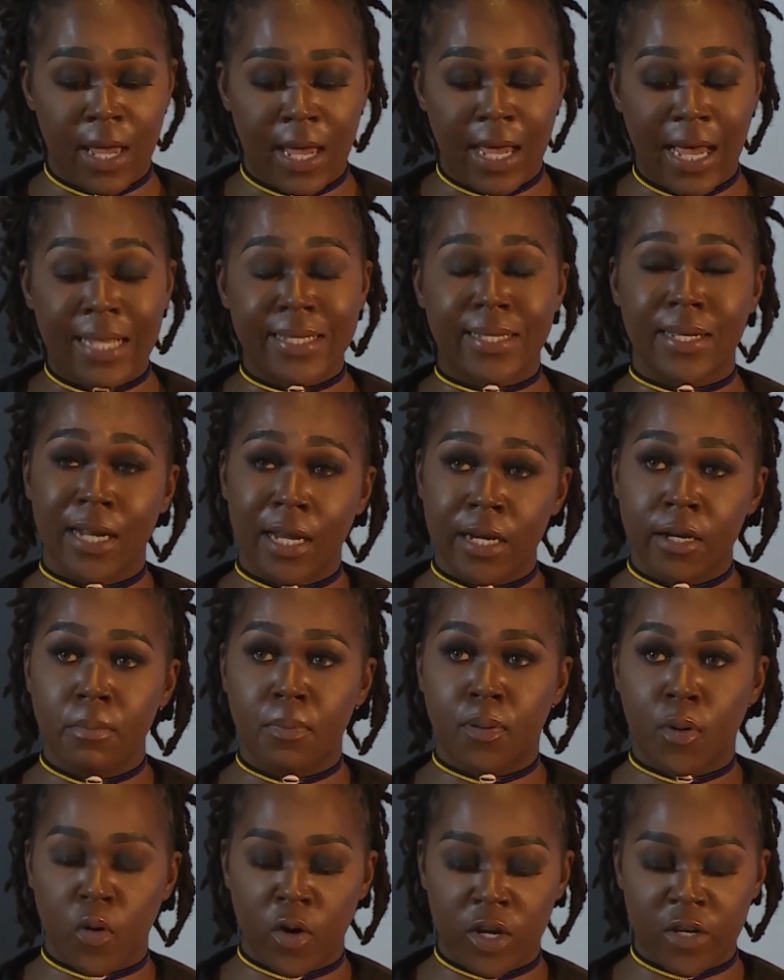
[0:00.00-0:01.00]
As an
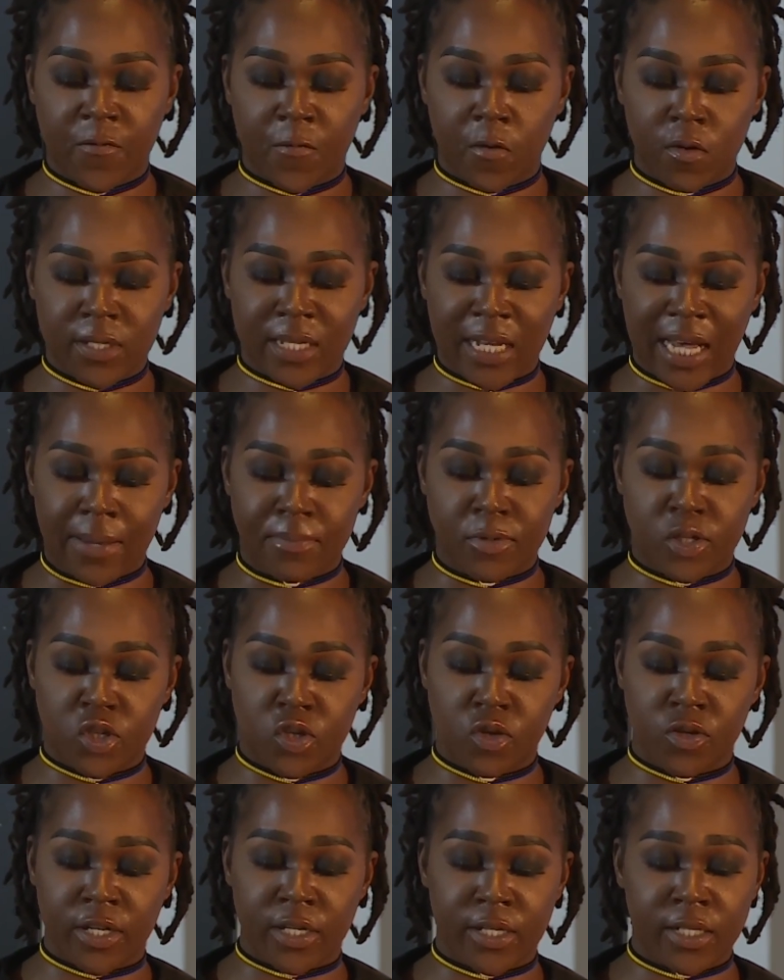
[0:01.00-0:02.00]
unemployed full-time
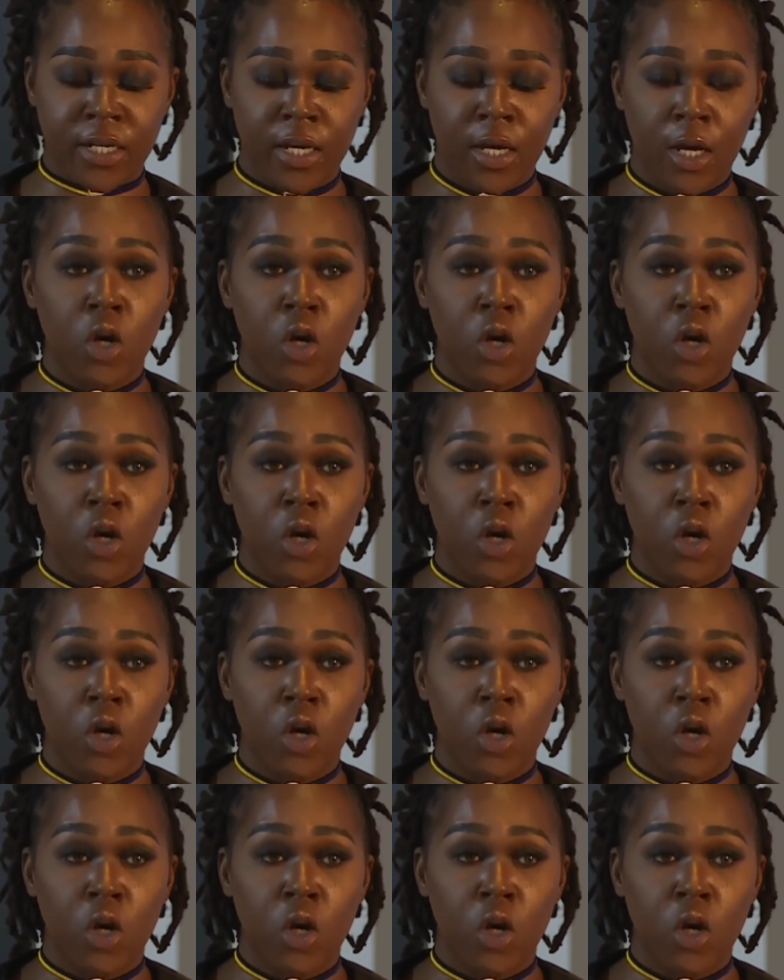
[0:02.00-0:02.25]
student